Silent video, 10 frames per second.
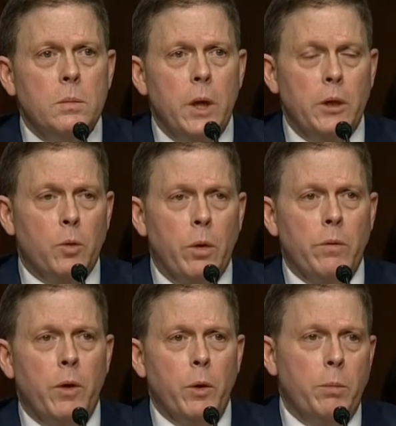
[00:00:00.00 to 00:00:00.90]
As one of
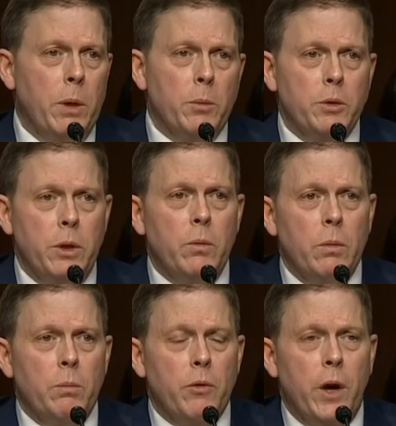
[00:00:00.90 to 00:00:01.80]
the voting members
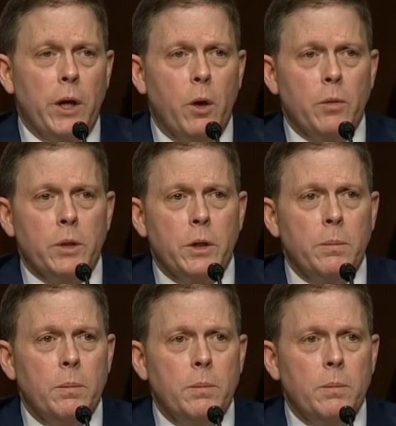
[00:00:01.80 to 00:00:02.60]
and providing oversight.